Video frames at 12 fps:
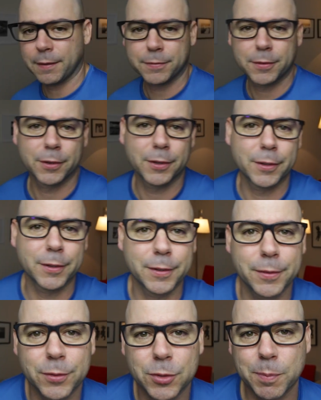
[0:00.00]
after
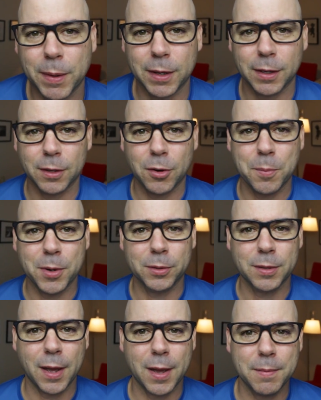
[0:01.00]
spending a little bit
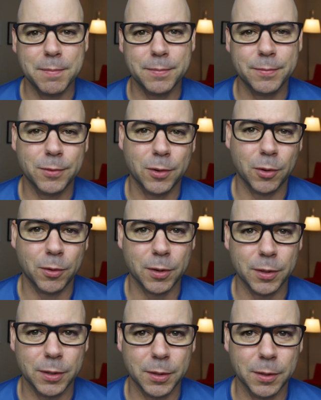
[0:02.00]
of time
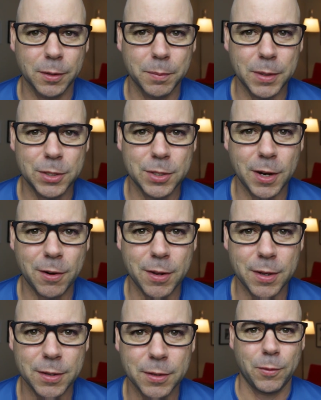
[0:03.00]
over in the beach
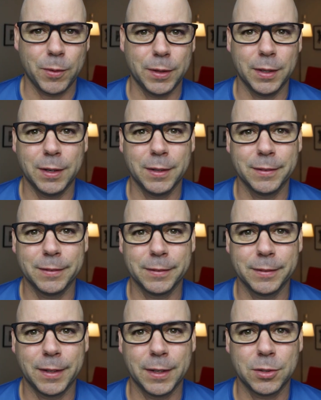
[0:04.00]
area. We
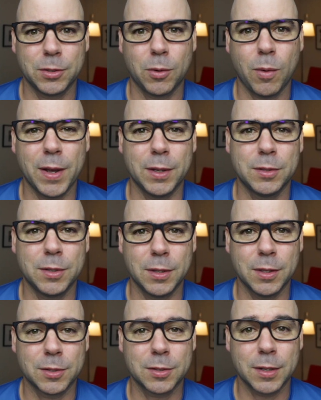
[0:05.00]
didn't get to quite see
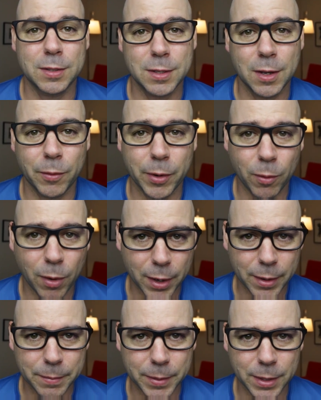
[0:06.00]
the sunset we
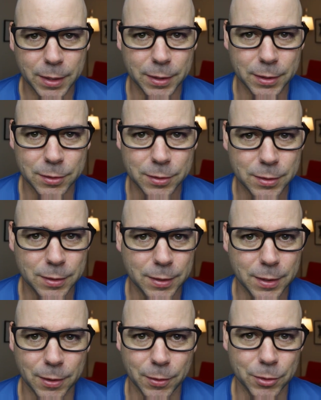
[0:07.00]
wanted because
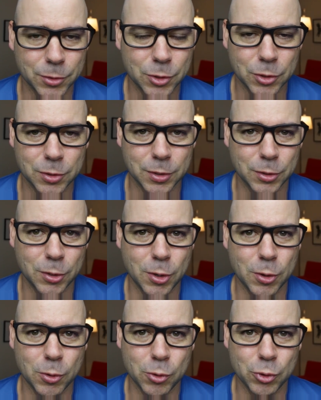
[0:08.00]
there was just this
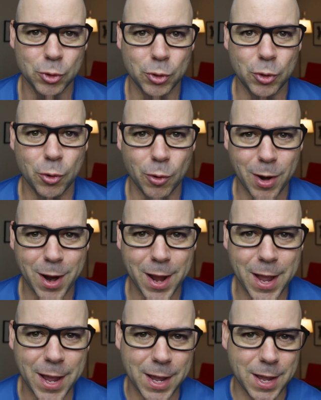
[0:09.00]
huge
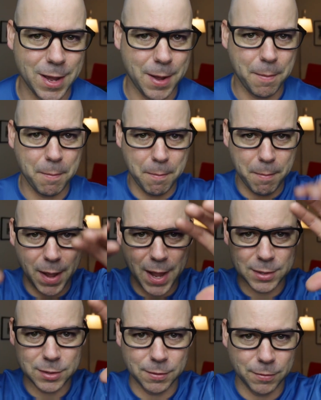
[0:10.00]
gray
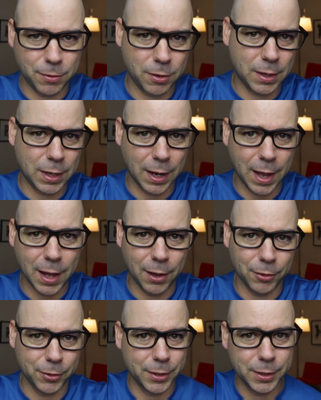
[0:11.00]
massive
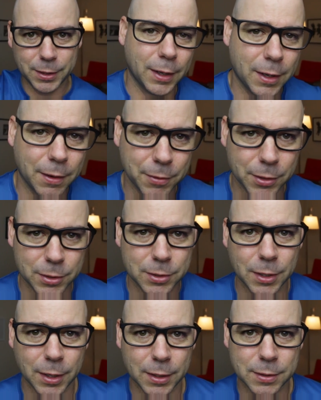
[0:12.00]
cloud that covered the
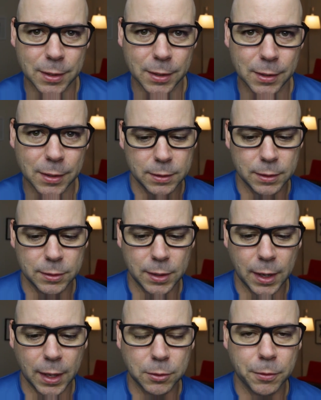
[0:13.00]
sun as it. So
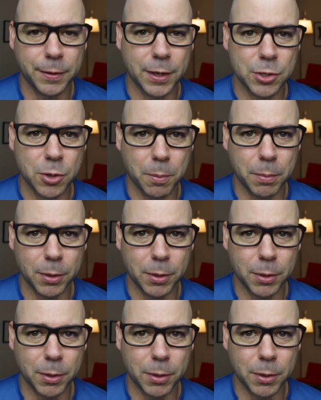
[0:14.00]
I got to finish her